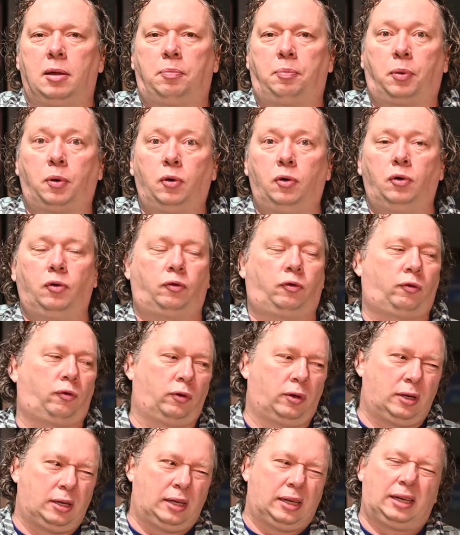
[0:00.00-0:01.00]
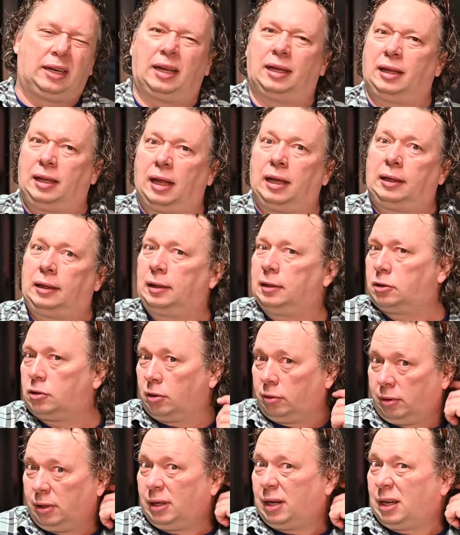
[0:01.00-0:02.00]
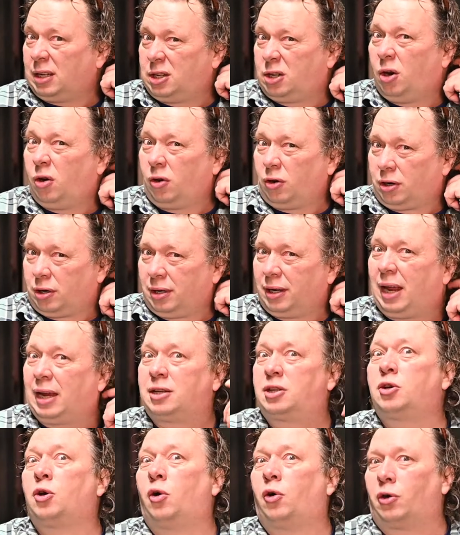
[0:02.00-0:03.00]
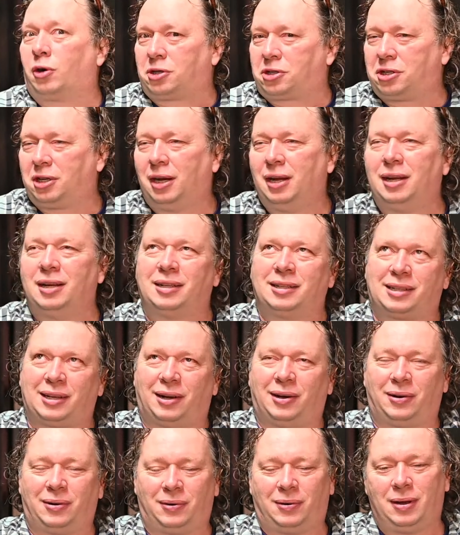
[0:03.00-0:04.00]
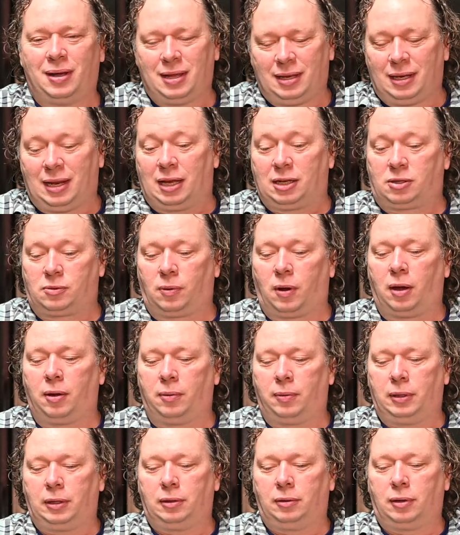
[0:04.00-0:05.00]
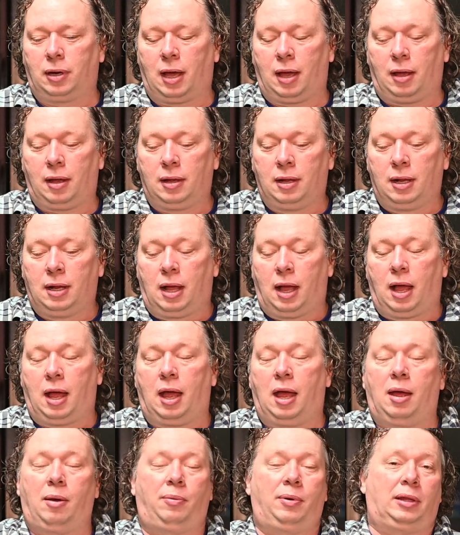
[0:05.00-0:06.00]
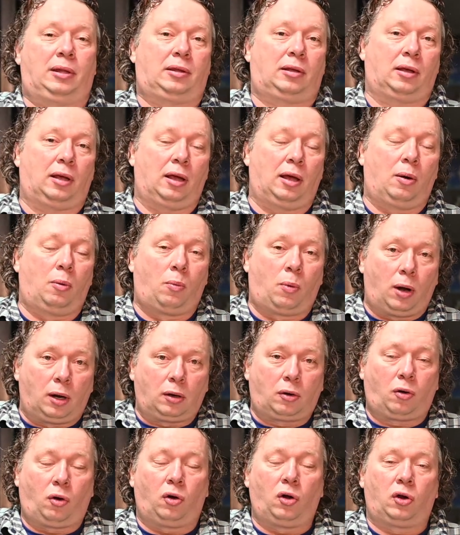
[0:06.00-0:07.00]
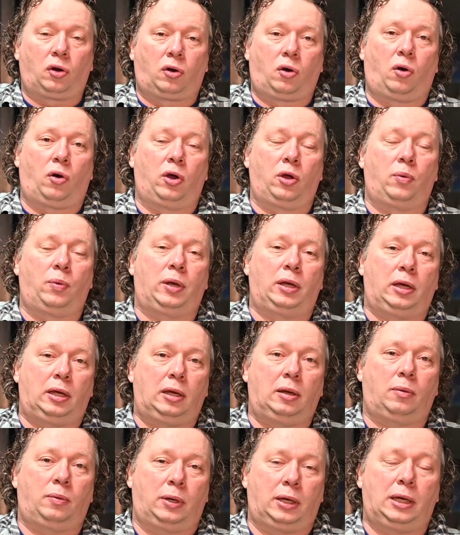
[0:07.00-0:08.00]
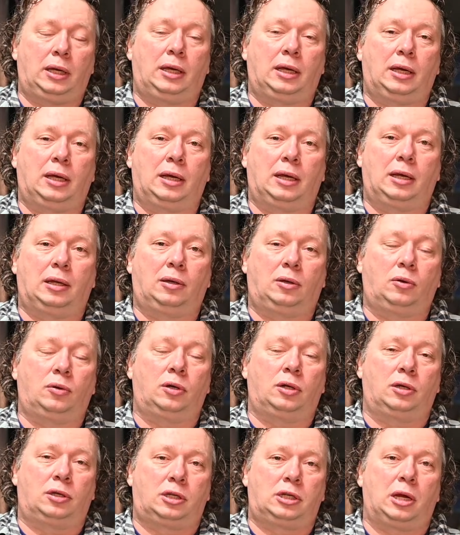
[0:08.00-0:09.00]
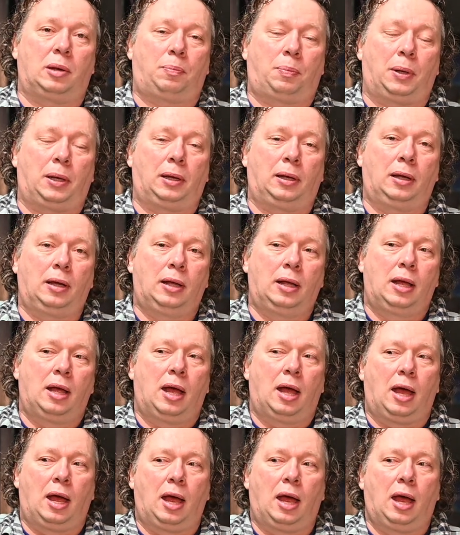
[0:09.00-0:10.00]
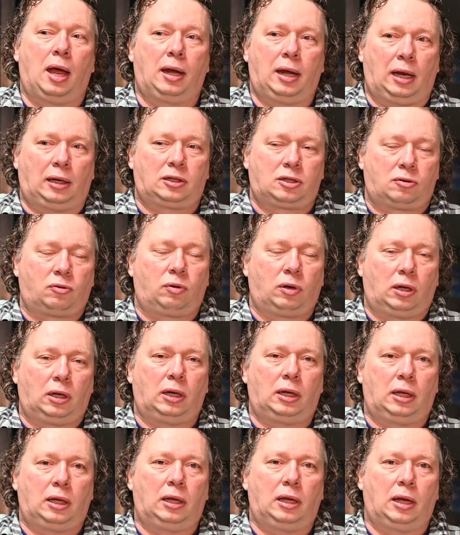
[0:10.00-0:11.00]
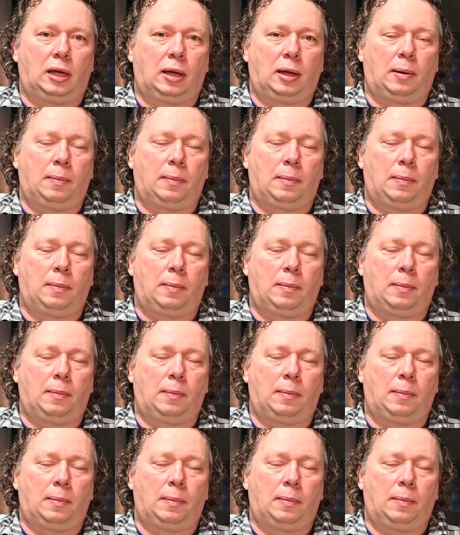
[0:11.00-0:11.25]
prove that sorry, that's yours. So that's why we do that. With one color koi we do the chipping. That's really